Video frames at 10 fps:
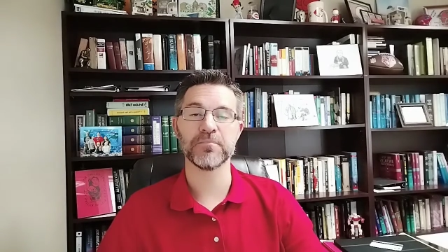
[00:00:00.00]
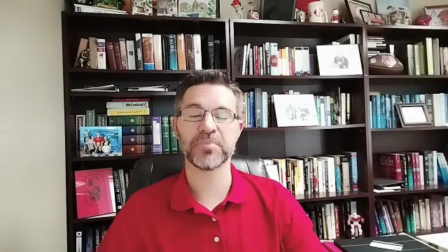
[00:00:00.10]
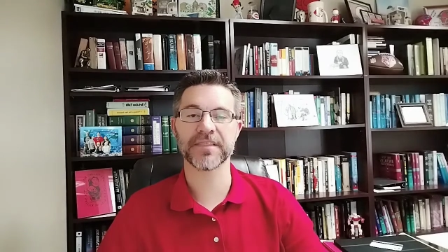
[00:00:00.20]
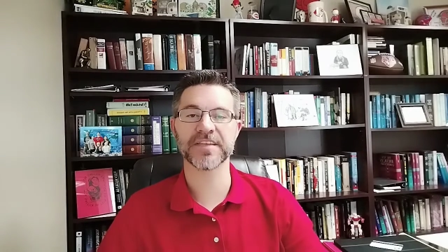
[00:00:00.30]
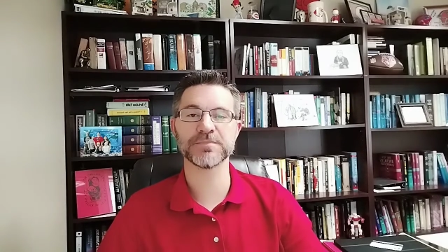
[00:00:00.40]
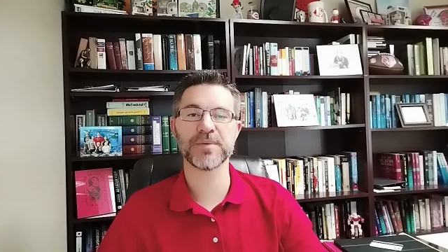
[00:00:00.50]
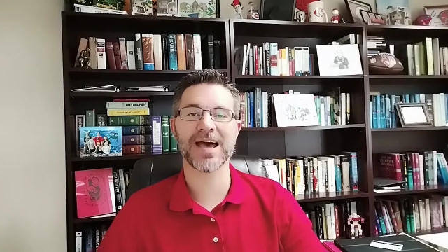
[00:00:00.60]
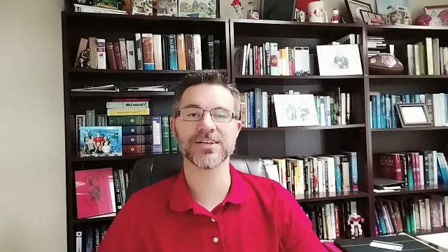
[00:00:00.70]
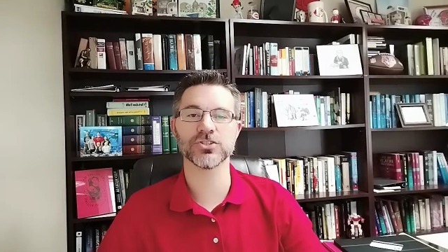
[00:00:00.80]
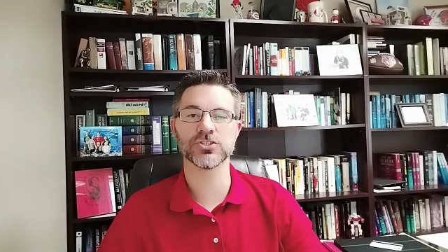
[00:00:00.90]
but in this
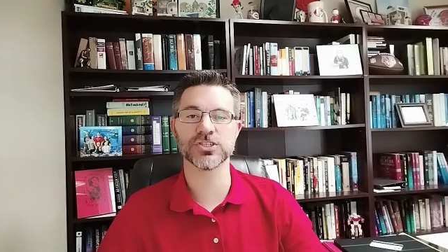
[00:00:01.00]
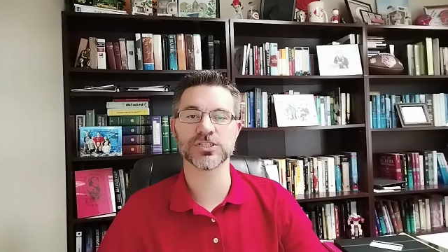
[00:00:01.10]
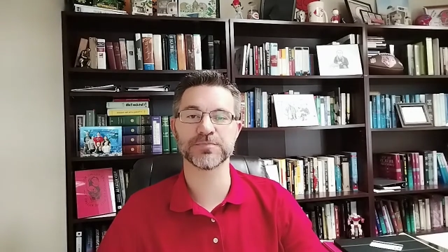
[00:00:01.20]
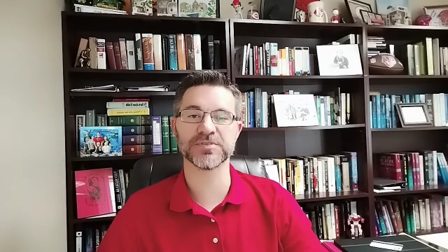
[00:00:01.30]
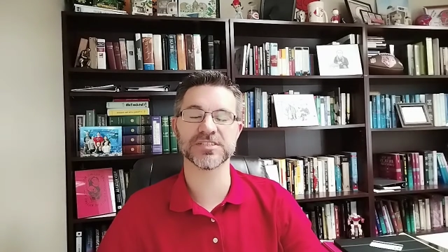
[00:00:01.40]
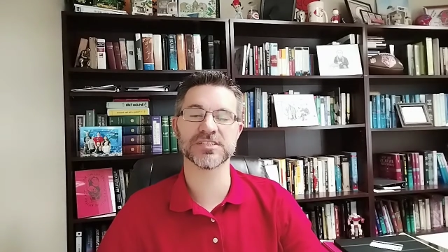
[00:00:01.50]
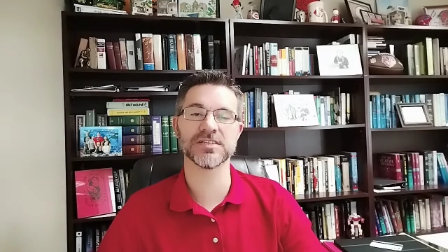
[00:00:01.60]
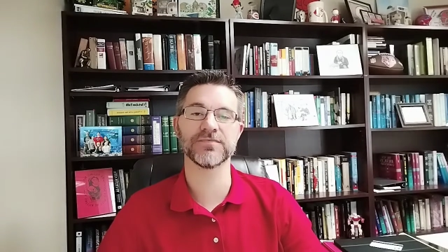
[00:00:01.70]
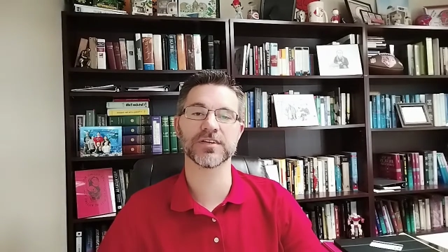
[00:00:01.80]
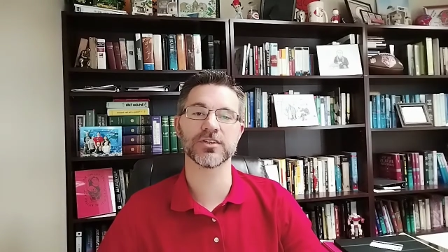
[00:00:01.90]
passage, it's
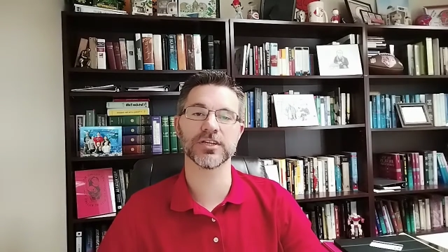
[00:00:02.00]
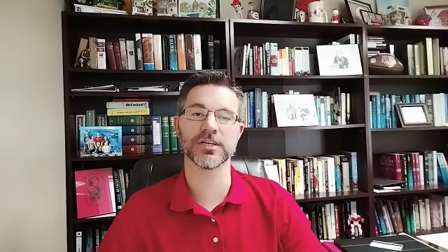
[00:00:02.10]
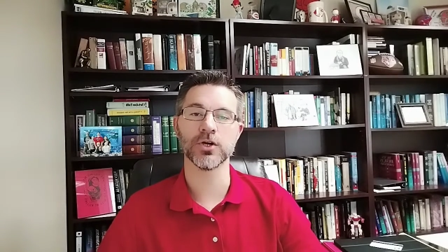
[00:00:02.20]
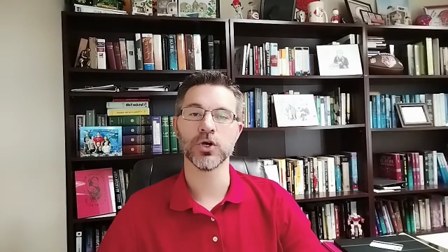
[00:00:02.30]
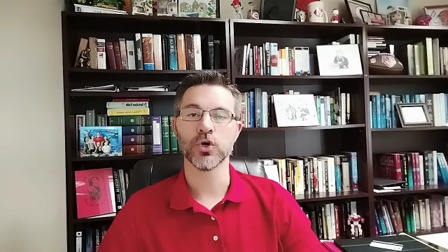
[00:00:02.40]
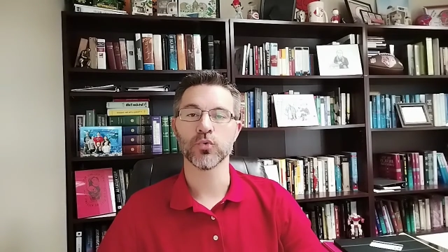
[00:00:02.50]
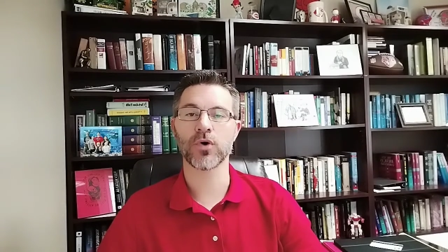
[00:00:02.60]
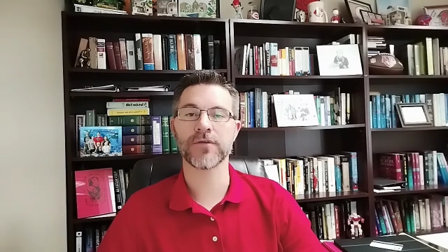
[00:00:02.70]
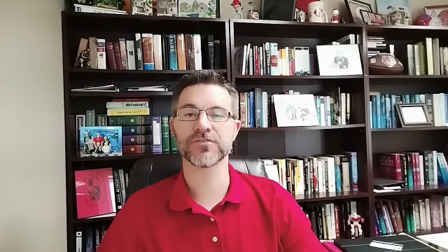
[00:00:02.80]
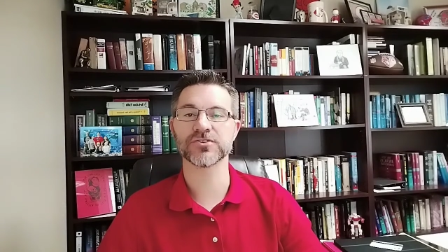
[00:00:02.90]
specifically
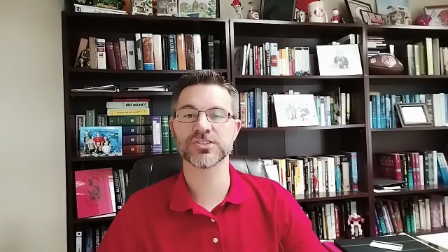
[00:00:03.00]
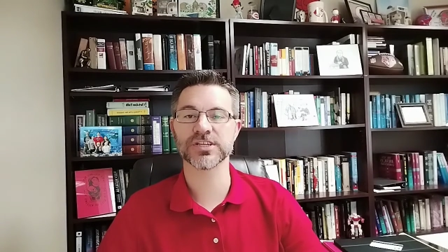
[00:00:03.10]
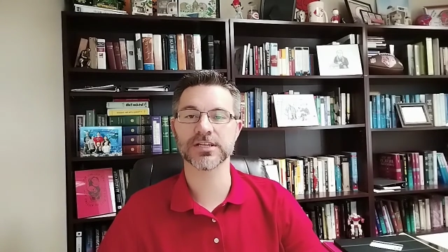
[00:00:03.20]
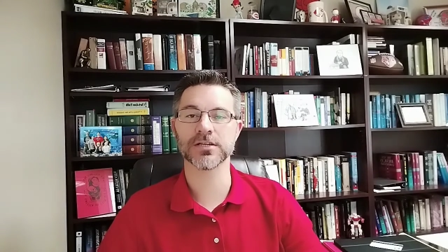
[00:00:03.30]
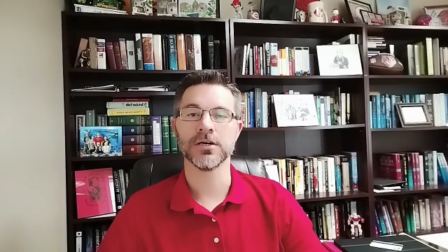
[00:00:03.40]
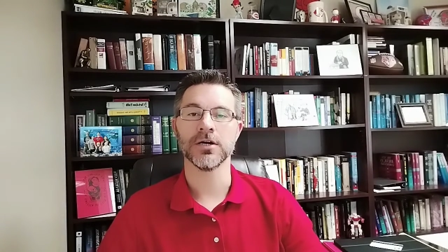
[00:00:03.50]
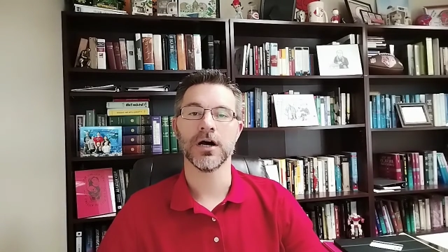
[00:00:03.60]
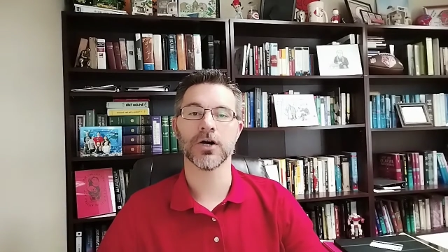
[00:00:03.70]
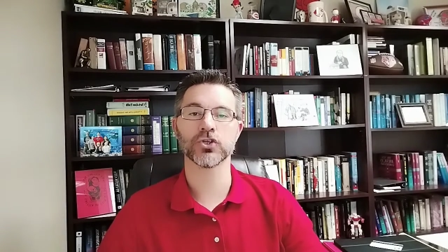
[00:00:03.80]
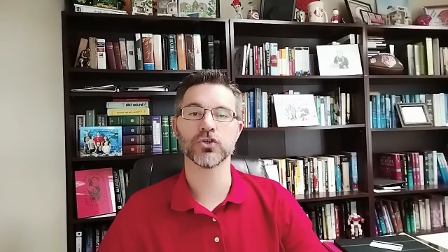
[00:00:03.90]
referencing a